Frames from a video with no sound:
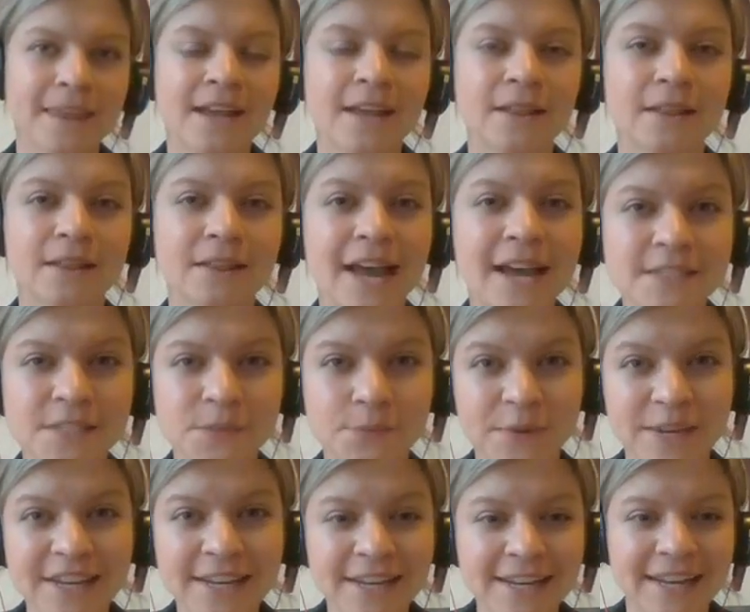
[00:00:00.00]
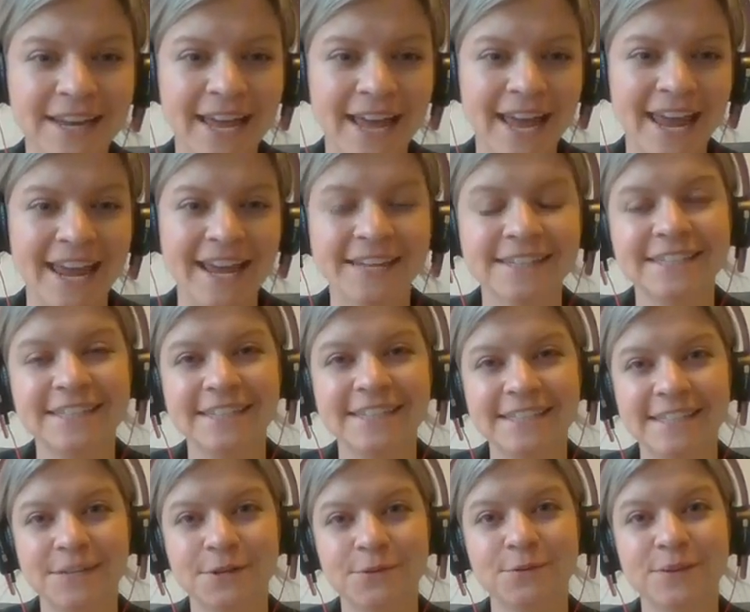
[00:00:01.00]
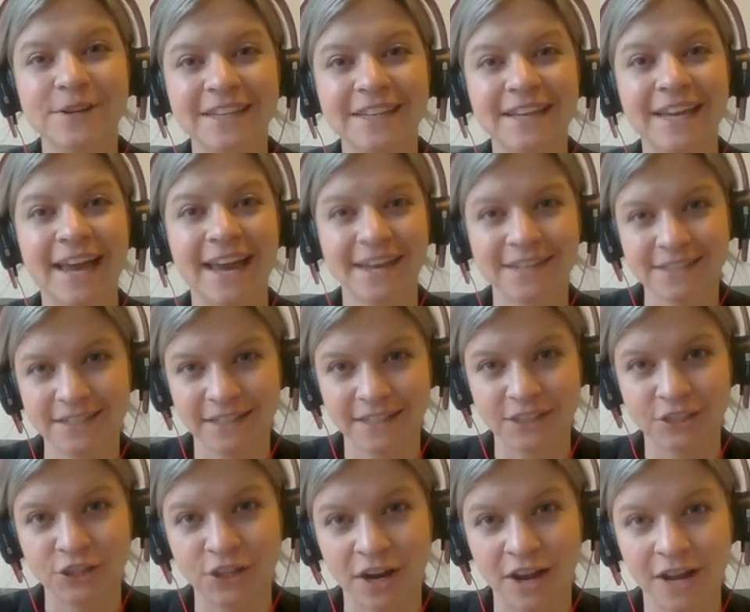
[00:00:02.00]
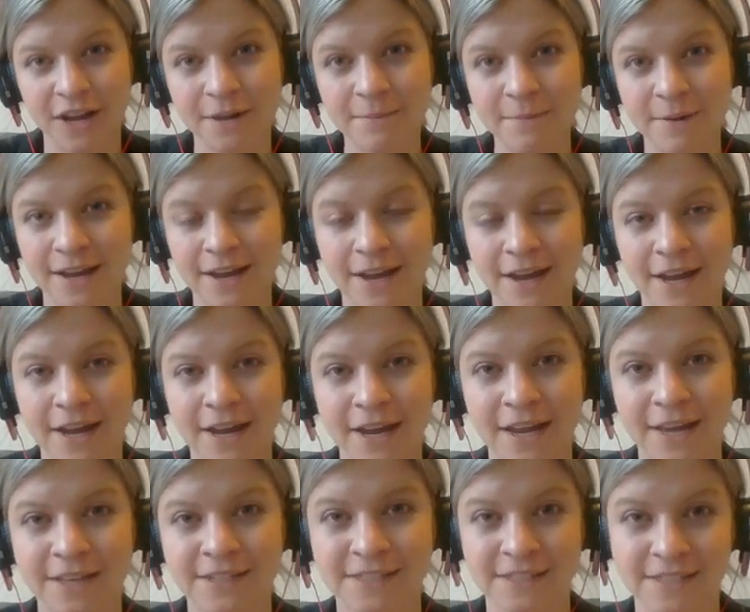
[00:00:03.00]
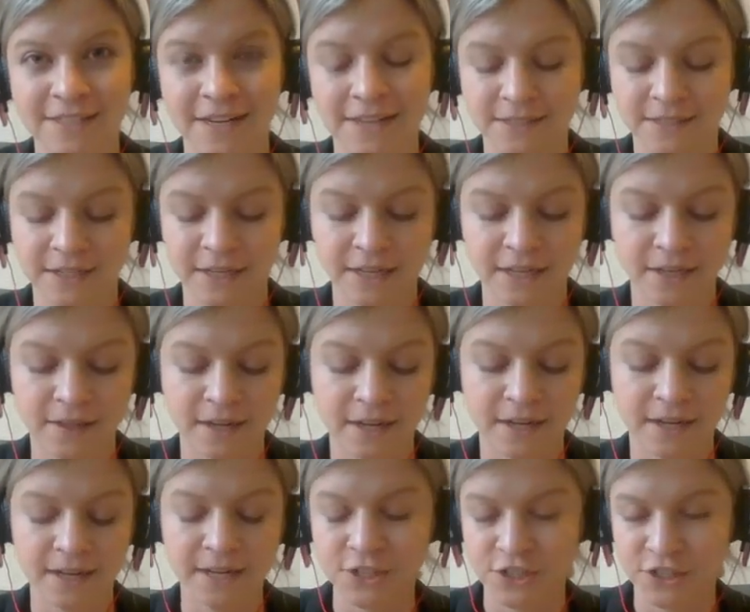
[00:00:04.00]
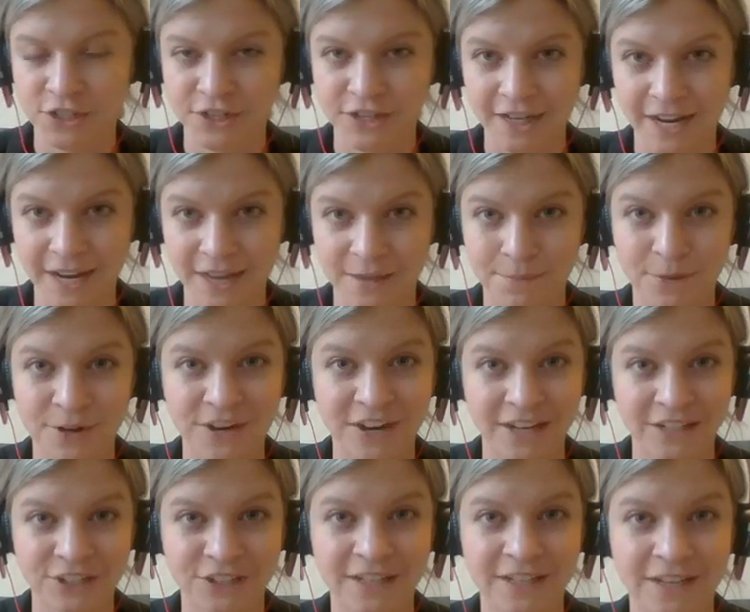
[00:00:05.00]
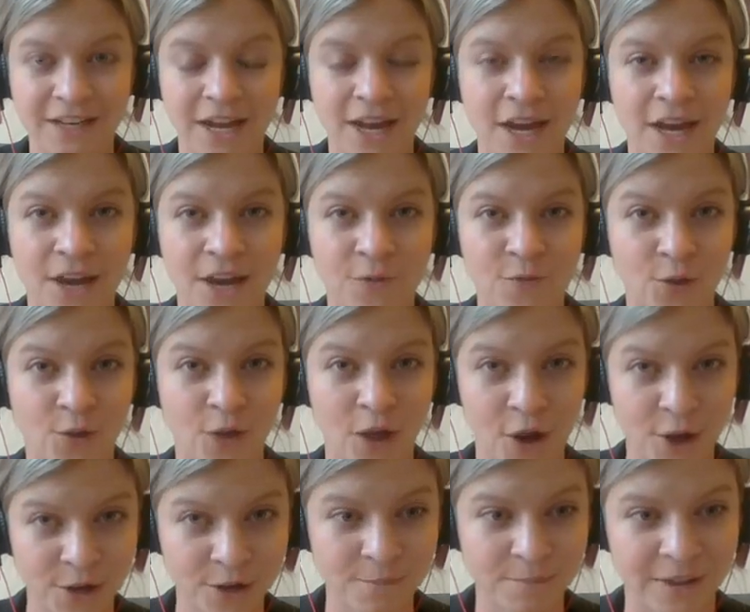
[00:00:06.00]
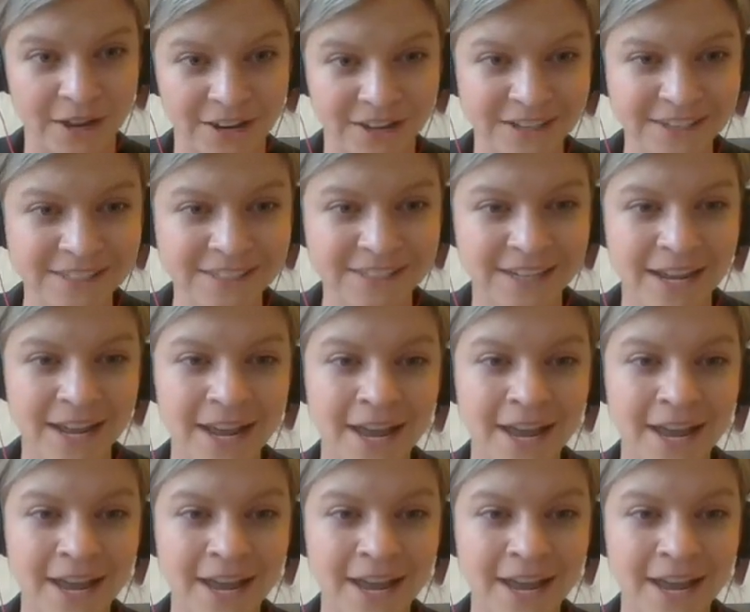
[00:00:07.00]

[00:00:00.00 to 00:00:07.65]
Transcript: Last week, Andy did a really excellent job discussing the history and the production of lager beers.